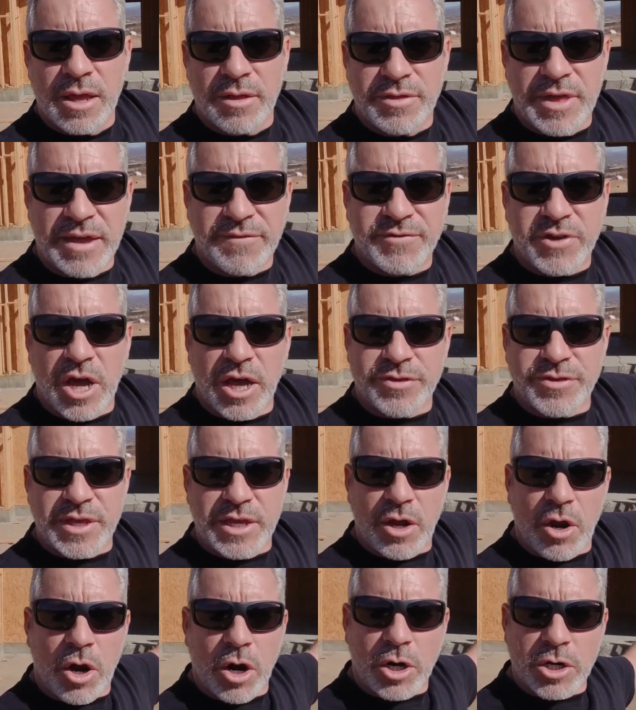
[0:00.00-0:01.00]
They've cut
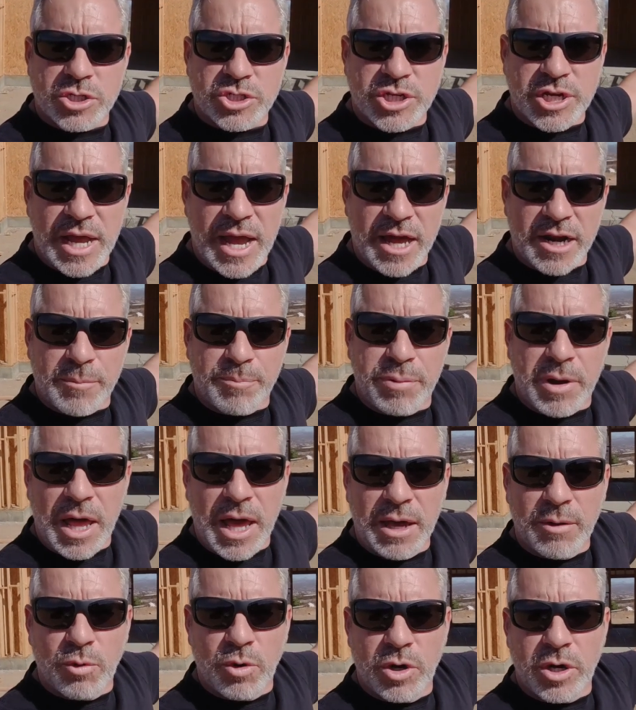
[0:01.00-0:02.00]
the arch out of
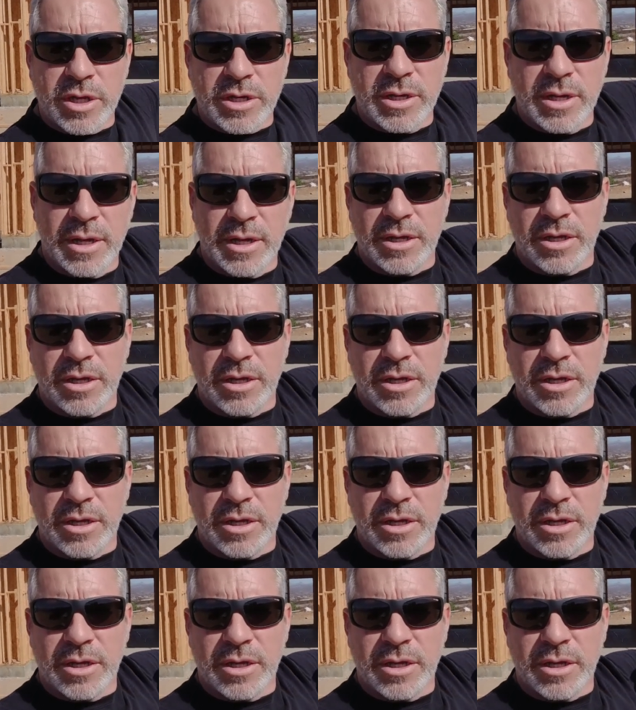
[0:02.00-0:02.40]
plywood.